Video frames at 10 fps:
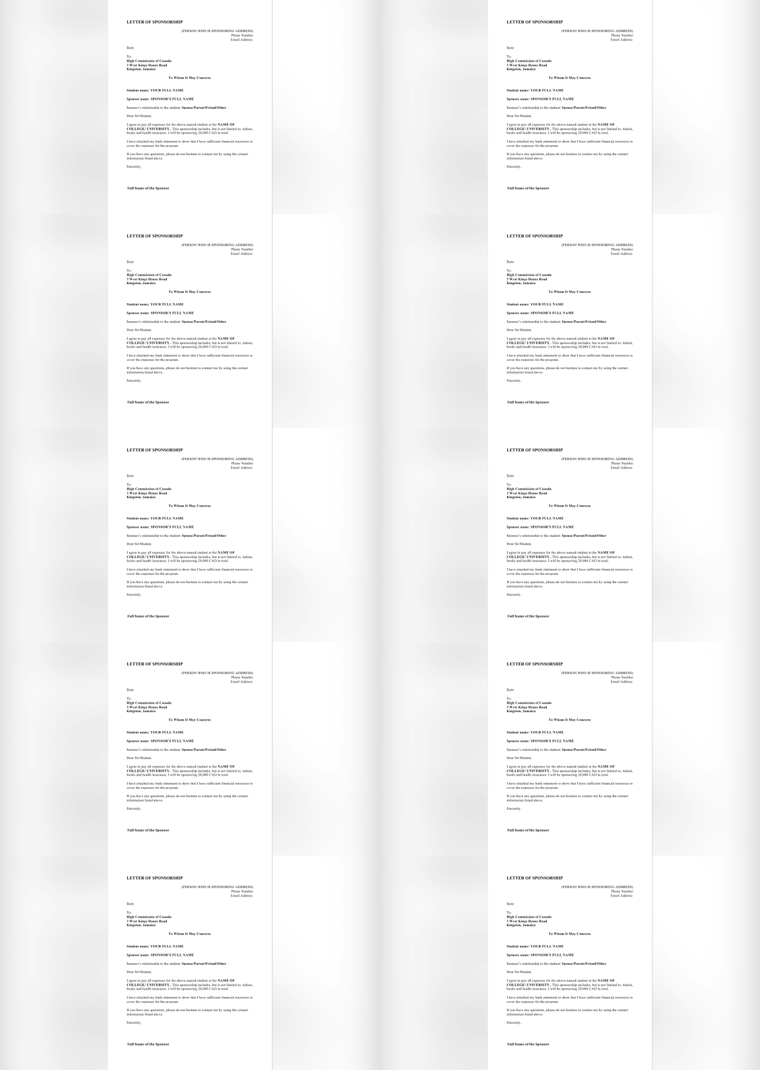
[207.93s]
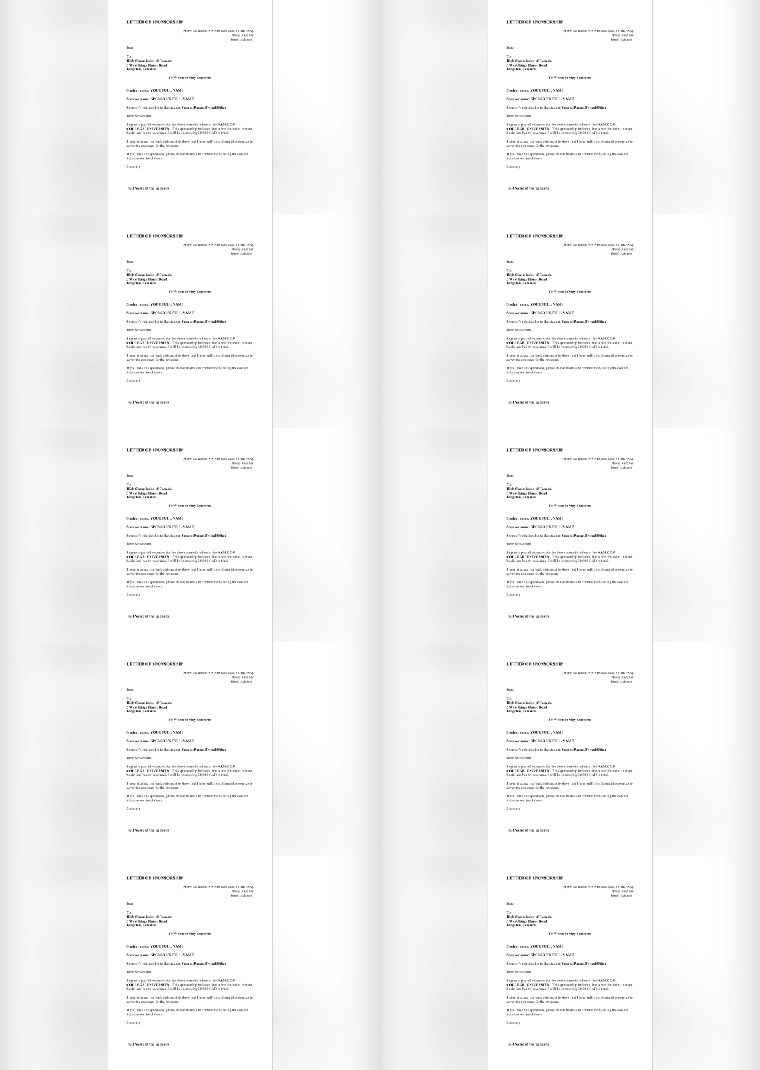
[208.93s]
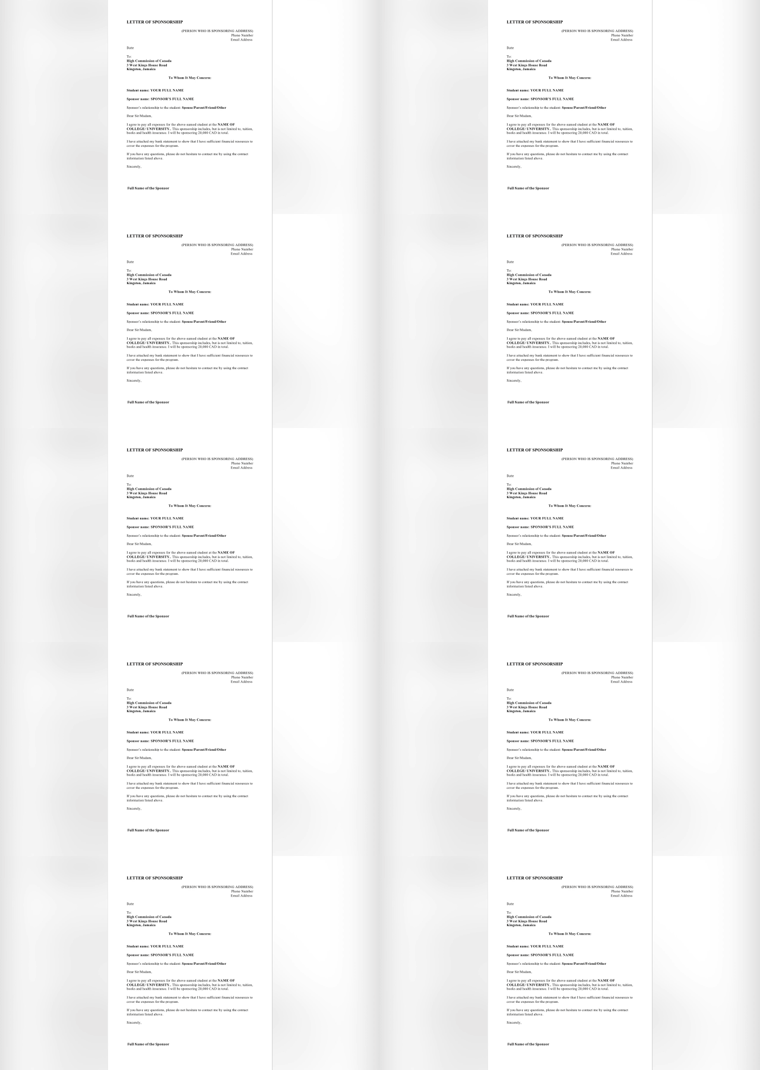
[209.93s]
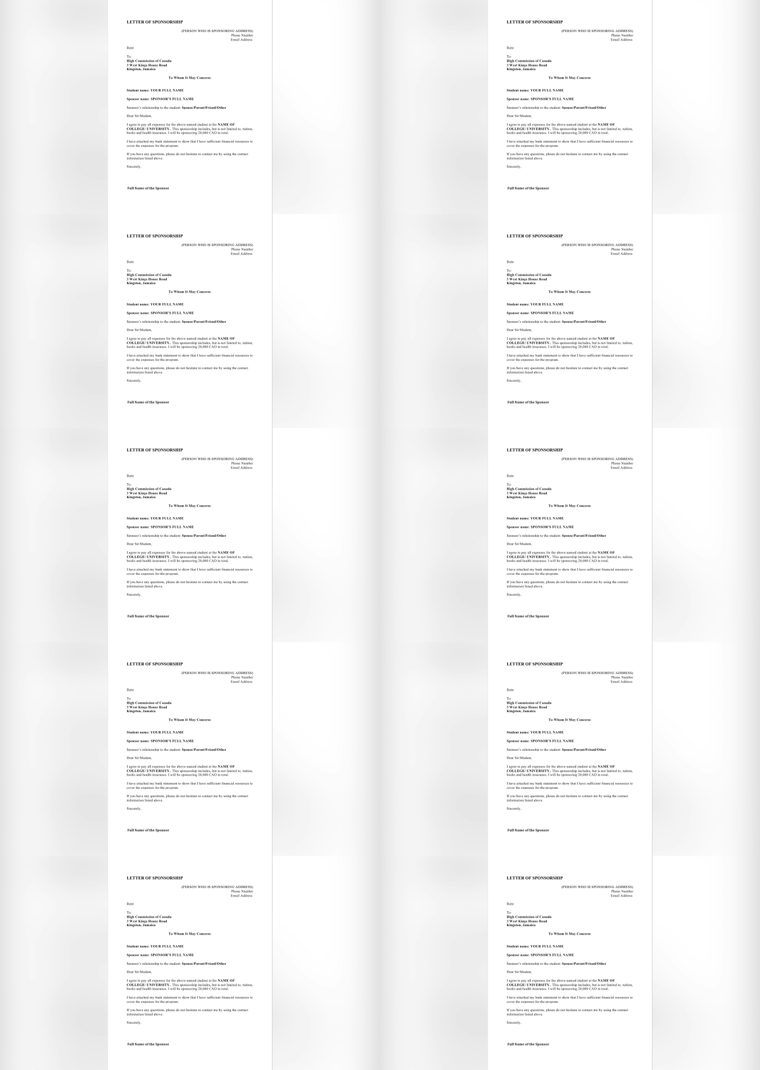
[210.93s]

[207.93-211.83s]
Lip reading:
Nobody's mouth can be seen.